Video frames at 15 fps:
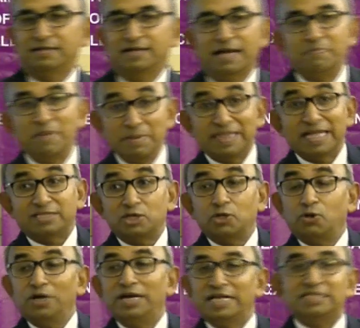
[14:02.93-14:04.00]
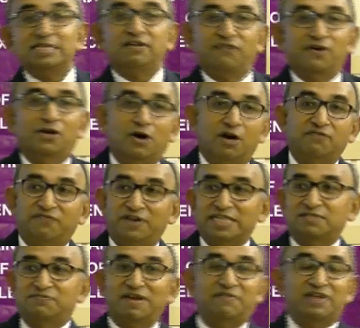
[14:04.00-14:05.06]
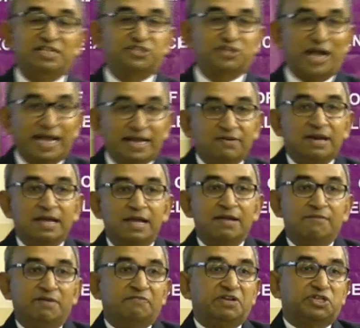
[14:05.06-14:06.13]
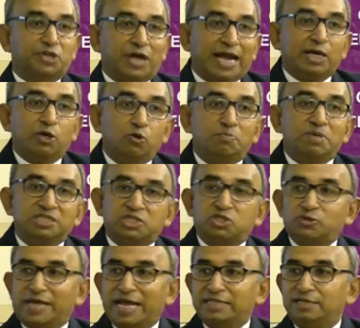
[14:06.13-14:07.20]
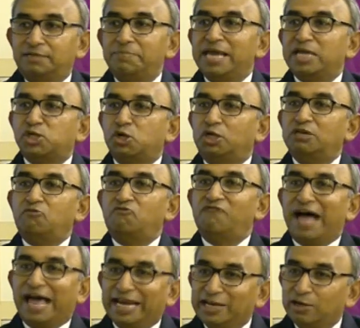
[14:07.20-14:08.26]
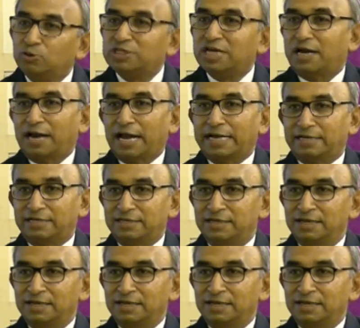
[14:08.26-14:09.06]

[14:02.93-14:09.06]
And maybe that's a good lesson for a lot of us, where when we try and do business together, make sure the values are right.